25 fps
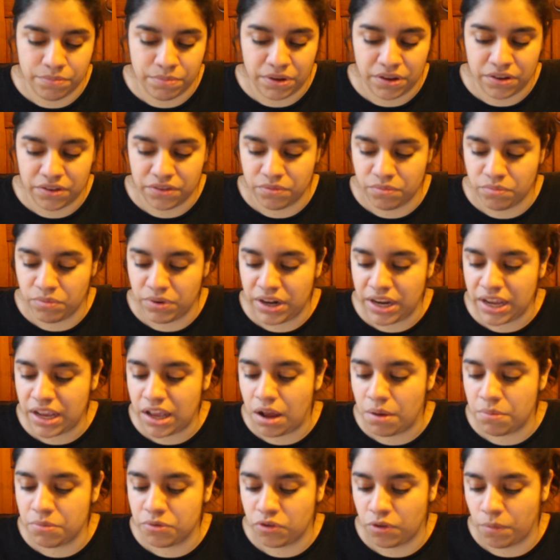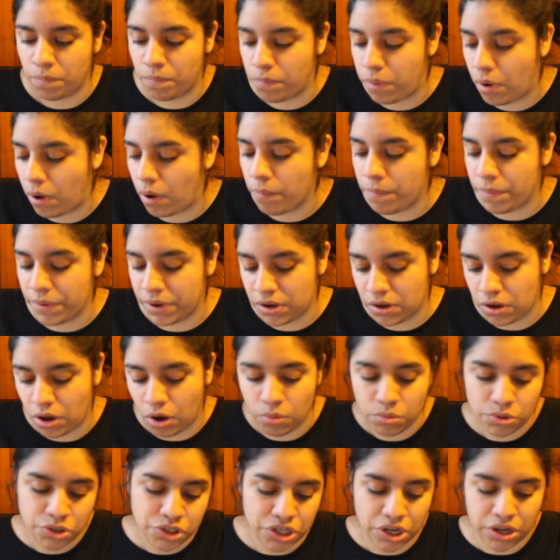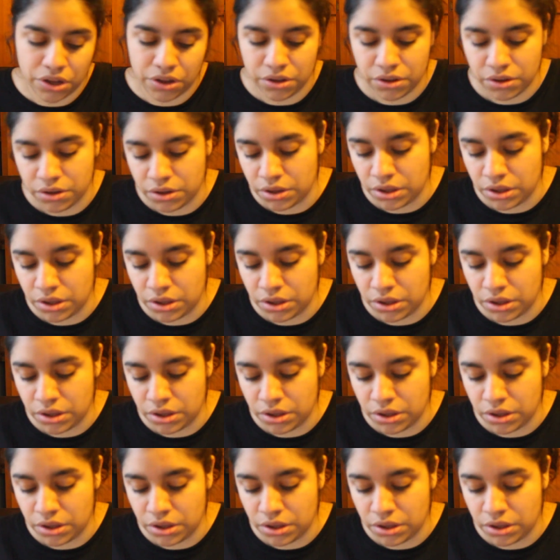because when it comes to pop culture,